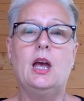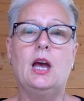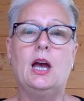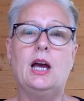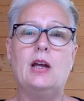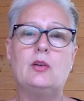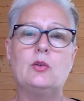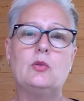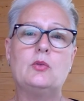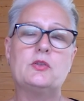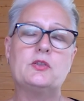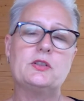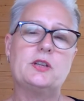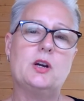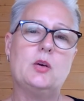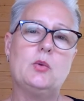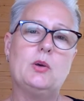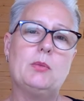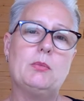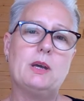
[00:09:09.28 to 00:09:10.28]
And
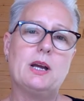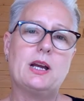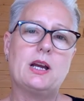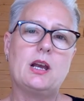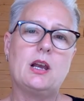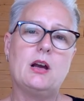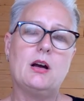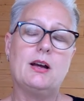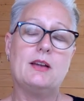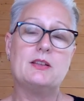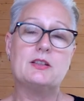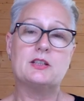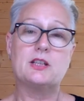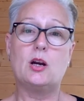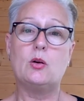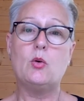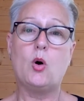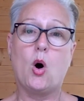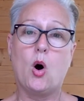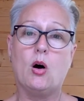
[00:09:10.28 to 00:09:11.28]
also when my clients
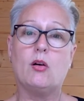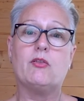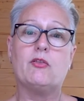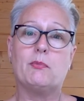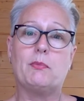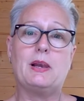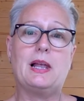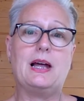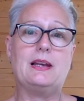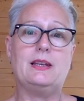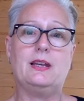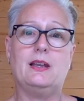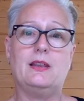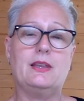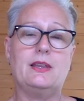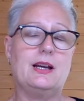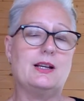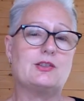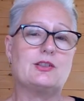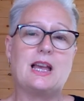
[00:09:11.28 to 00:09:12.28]
go off planet,
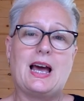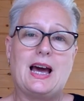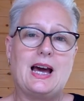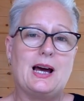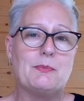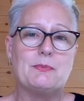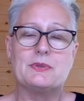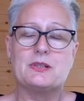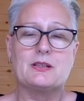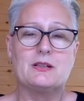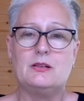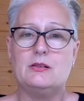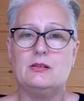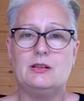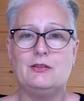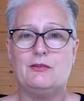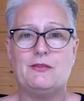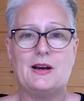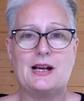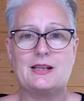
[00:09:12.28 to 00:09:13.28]
that's
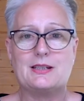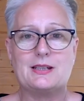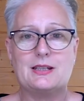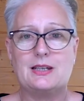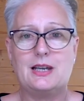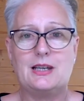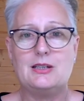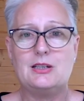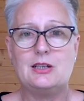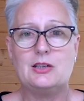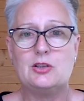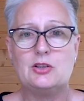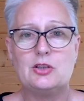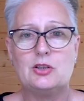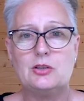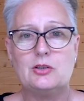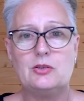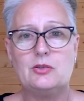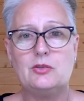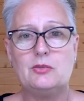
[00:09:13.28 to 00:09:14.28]
absolutely fascinating
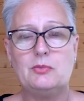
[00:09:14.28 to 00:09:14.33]
too,